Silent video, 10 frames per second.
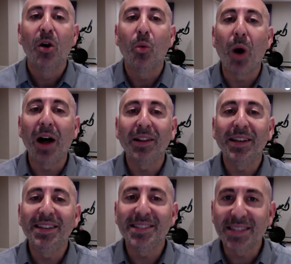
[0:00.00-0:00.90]
While
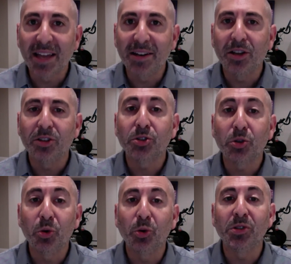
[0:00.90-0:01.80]
he said
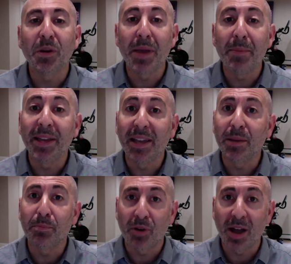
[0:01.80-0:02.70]
schools may begin
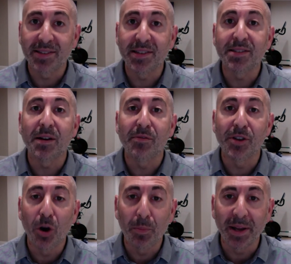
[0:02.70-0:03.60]
the process of
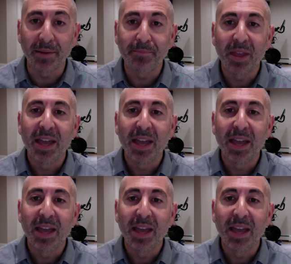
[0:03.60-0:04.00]
reopening,